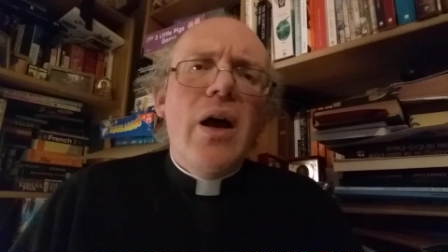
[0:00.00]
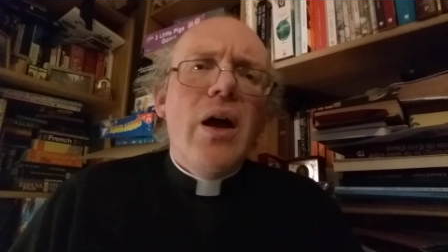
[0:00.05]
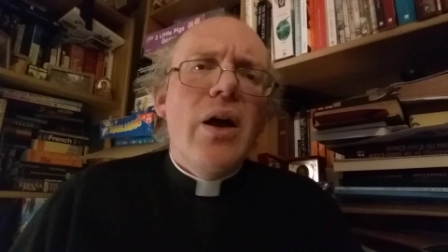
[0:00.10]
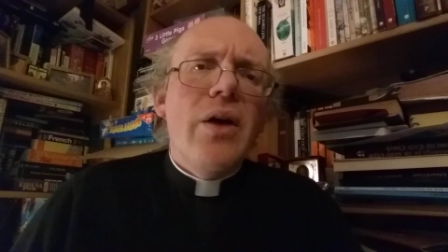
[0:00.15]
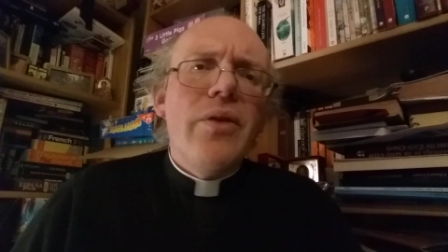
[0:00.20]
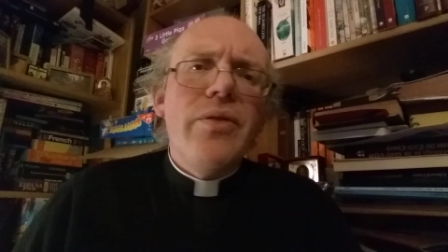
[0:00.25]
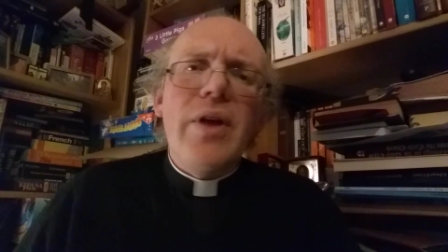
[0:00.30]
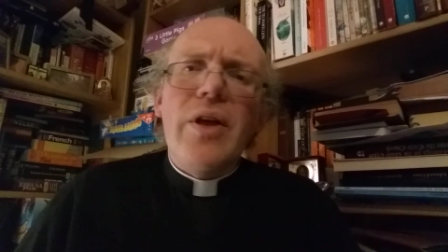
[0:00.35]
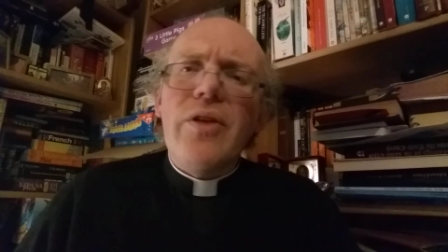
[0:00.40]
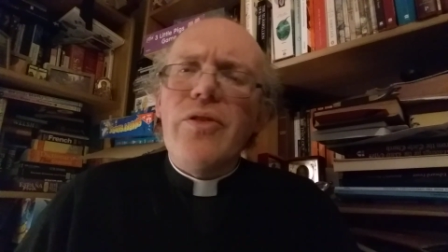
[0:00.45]

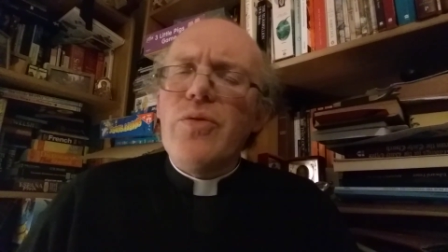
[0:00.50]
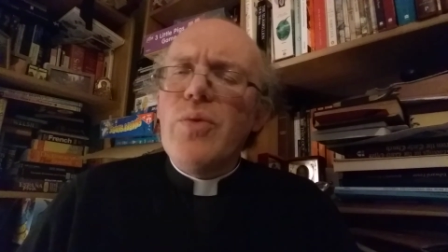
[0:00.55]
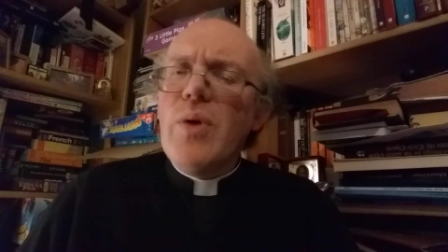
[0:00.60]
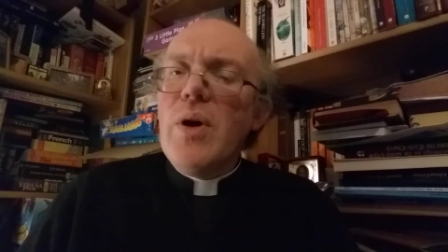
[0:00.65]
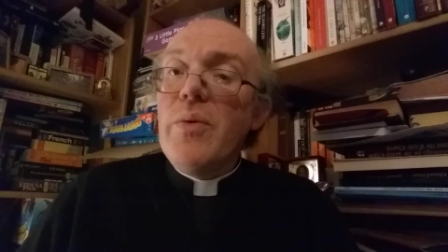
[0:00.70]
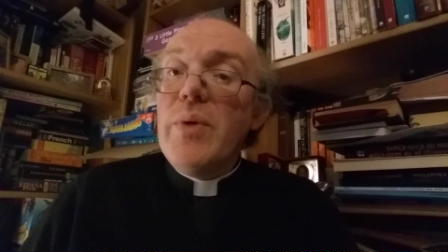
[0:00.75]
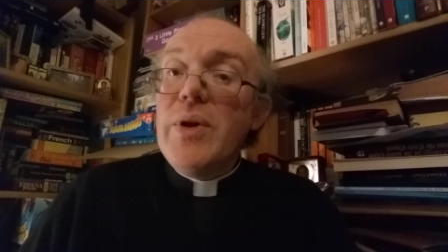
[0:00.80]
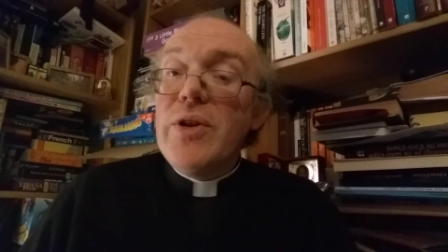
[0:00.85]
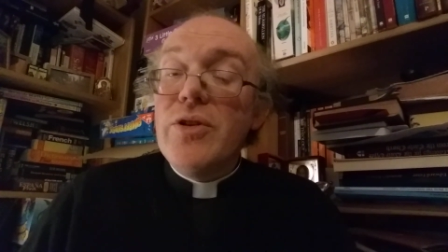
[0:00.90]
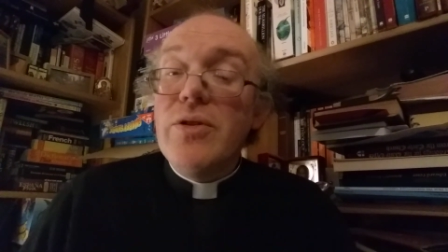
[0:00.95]
And that's
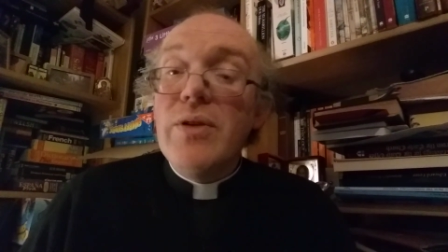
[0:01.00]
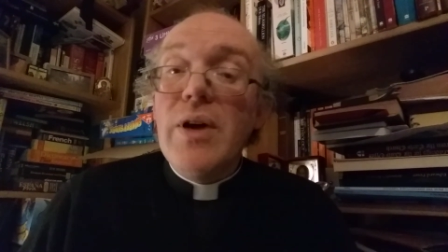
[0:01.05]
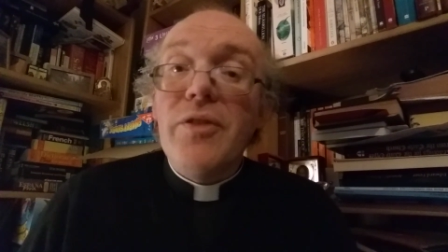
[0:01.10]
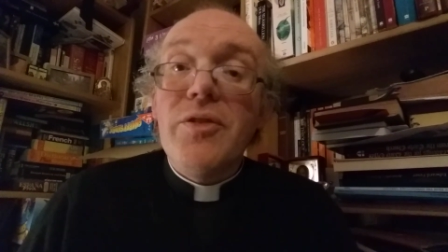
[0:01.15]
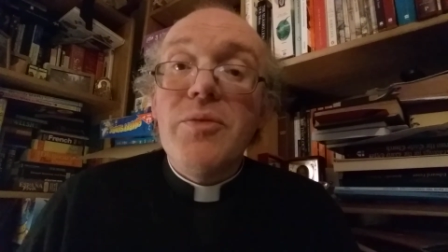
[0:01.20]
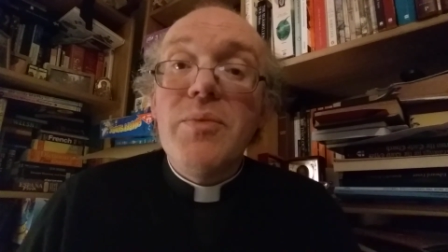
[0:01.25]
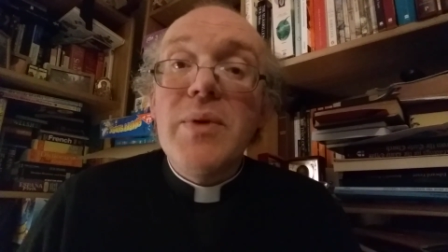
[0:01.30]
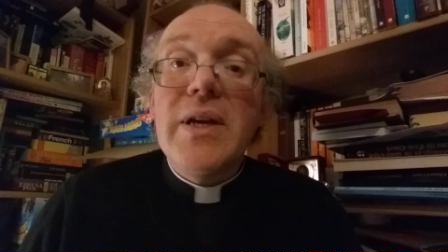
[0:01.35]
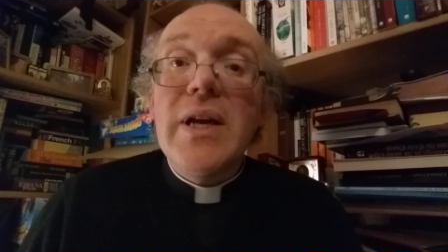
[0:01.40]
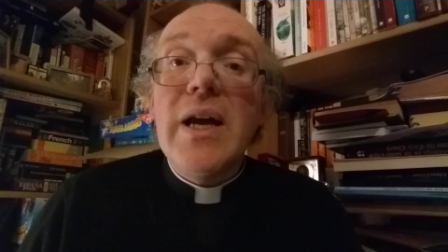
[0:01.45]
where we do have
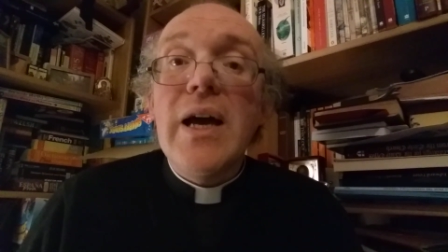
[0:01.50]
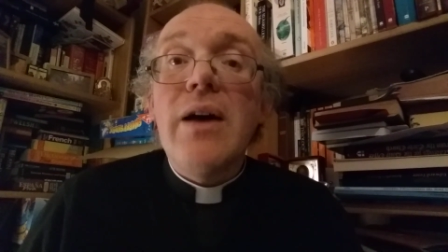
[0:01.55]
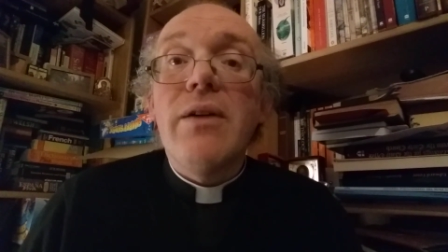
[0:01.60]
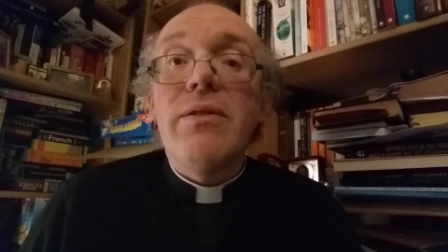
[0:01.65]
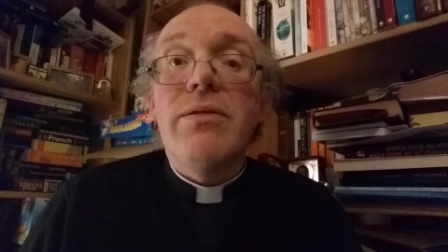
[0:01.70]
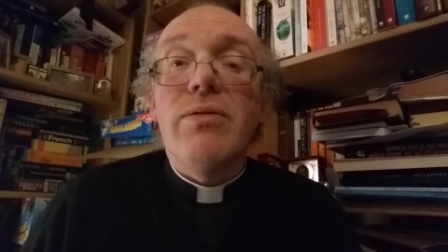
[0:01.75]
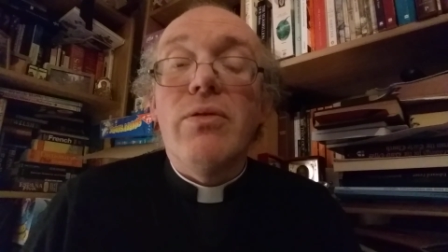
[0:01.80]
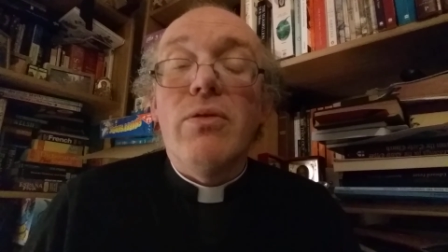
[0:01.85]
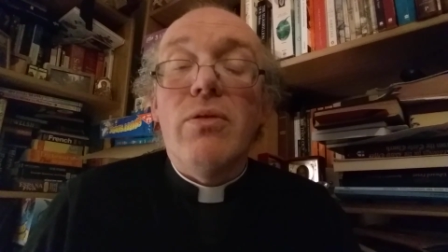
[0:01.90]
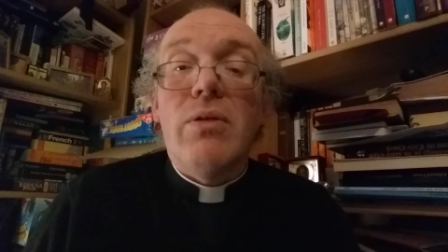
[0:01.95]
to be
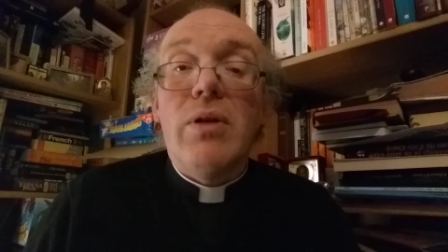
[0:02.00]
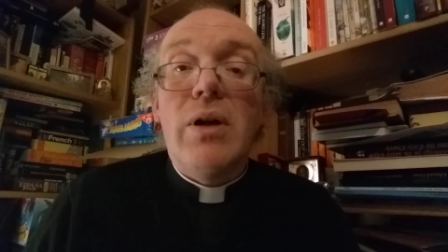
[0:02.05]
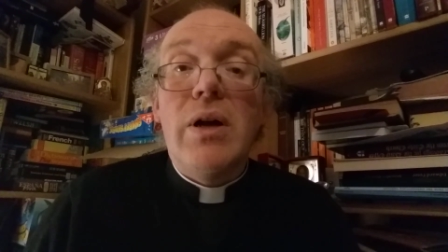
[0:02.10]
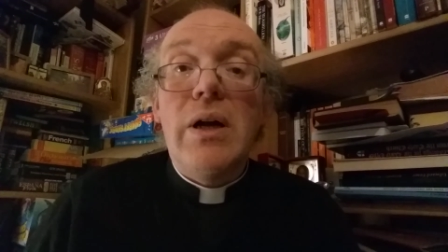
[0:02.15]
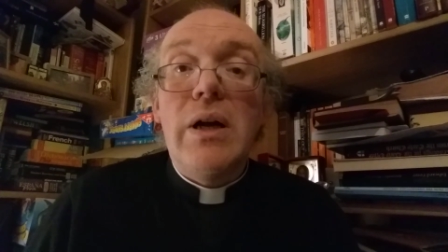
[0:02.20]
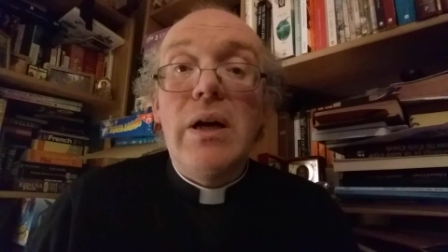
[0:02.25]
careful,